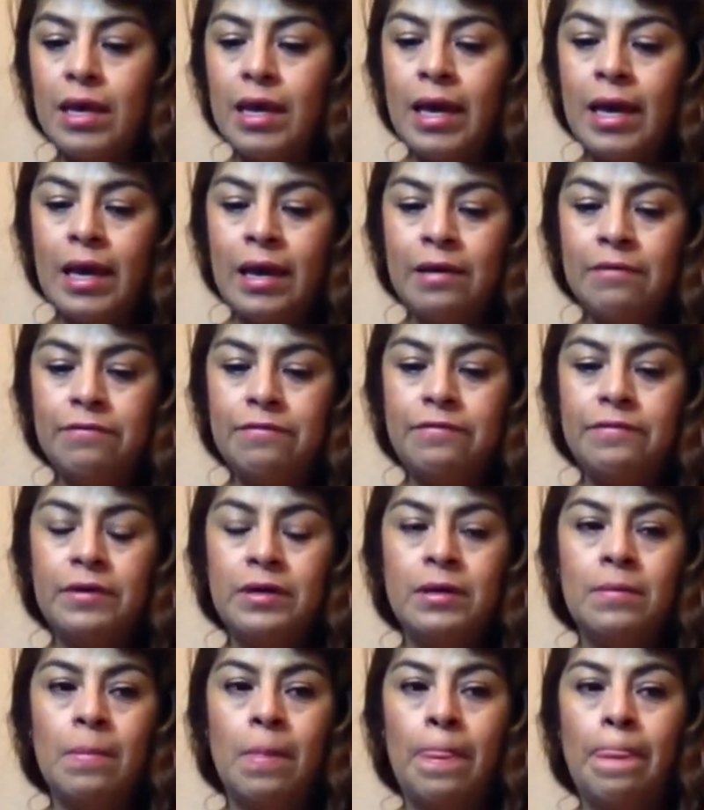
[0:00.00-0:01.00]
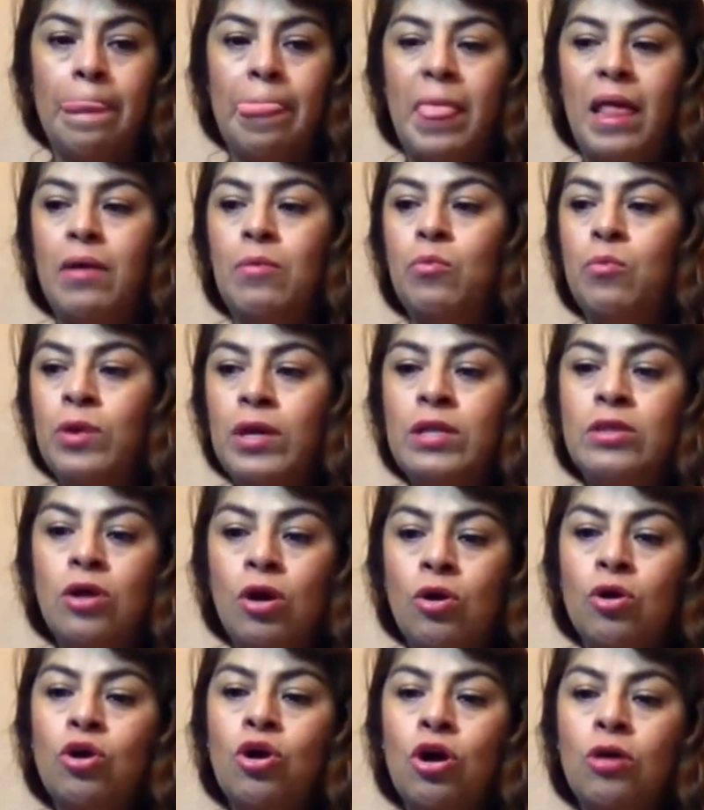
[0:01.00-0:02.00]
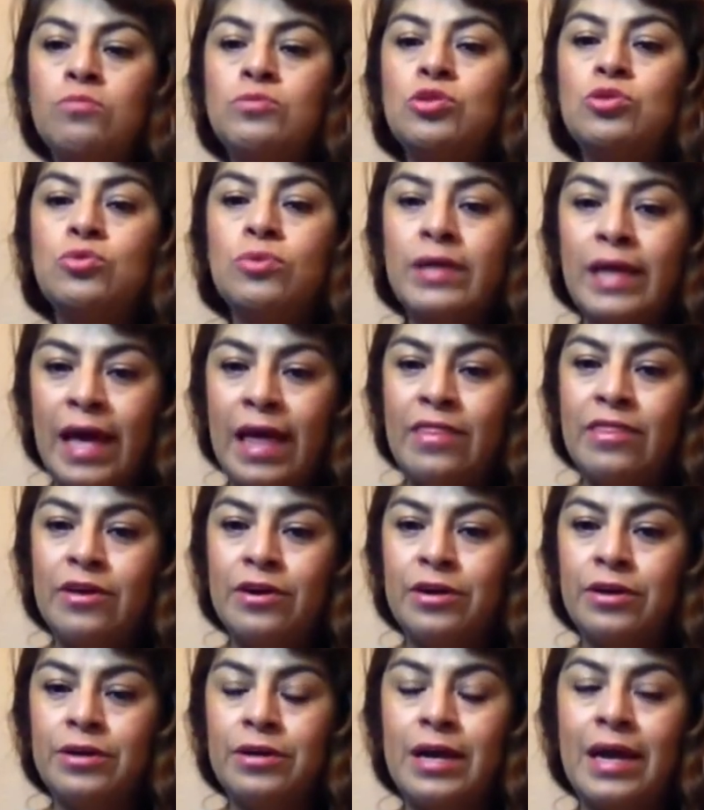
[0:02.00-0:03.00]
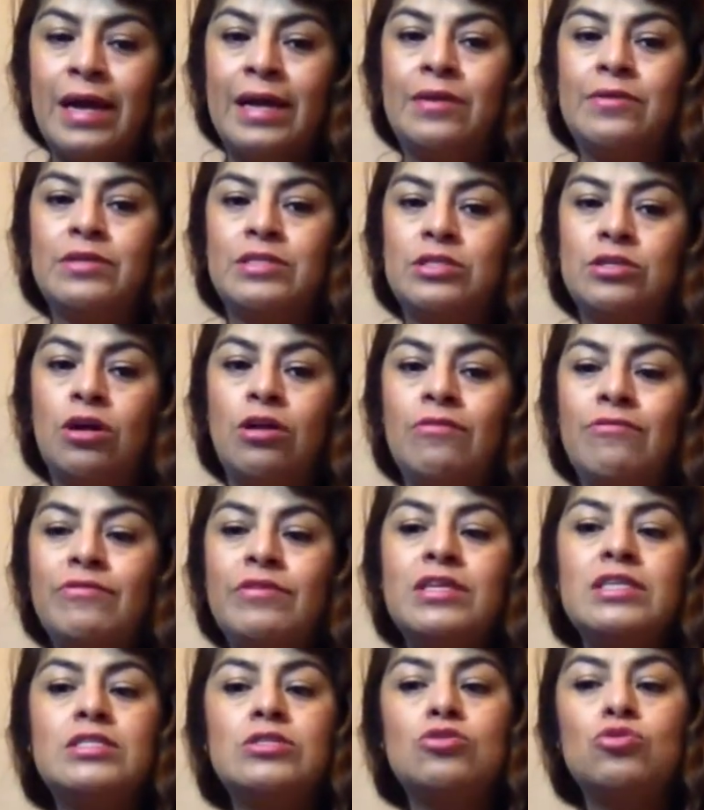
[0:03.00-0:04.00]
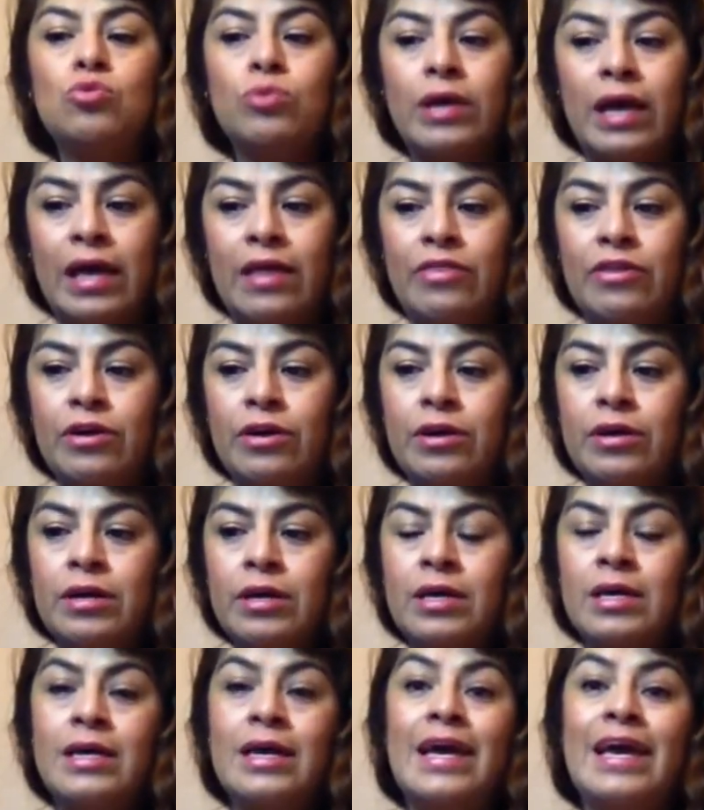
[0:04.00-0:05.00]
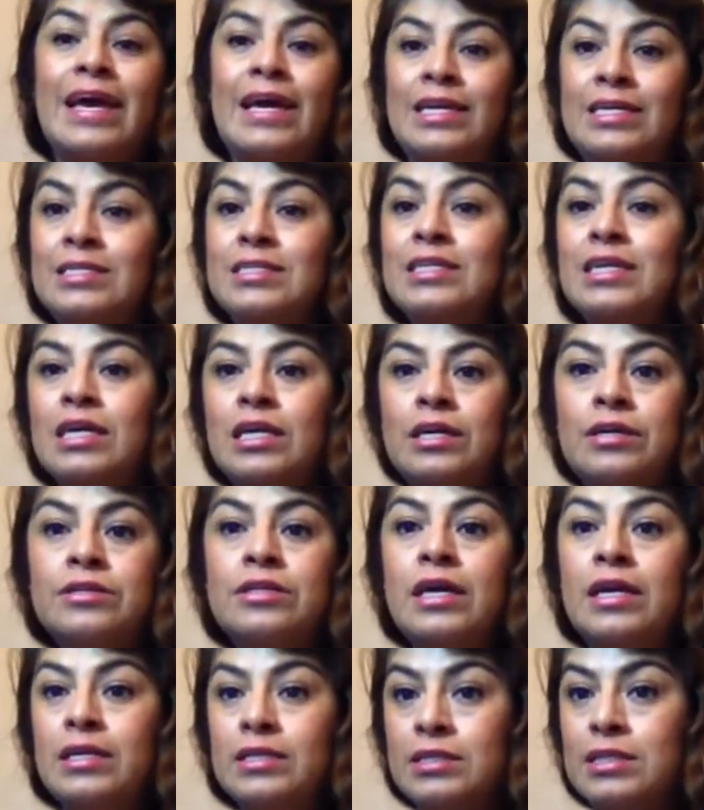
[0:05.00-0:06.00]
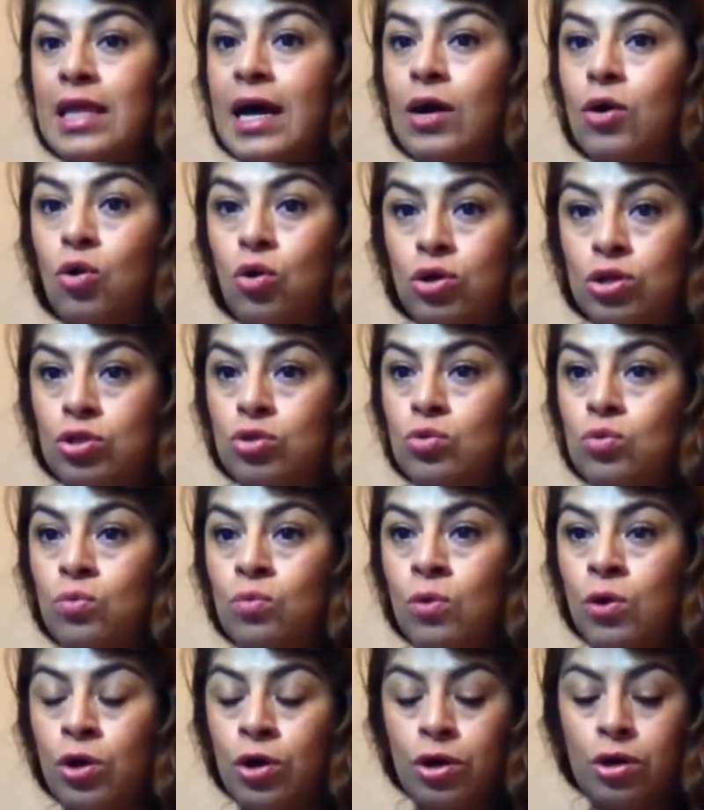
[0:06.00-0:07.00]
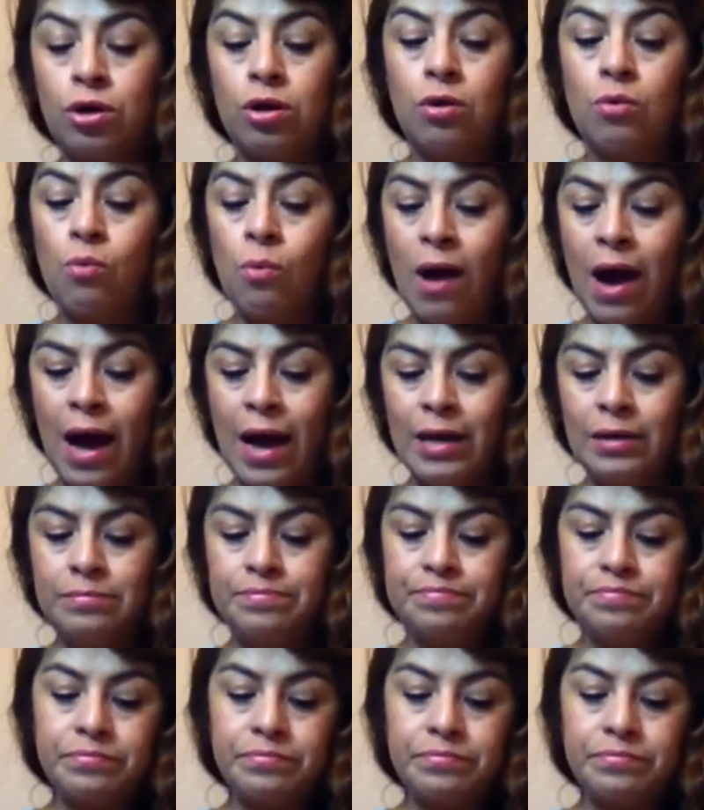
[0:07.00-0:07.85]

if we don't come together and resolve this together, it is clear that it's not going to work. Why?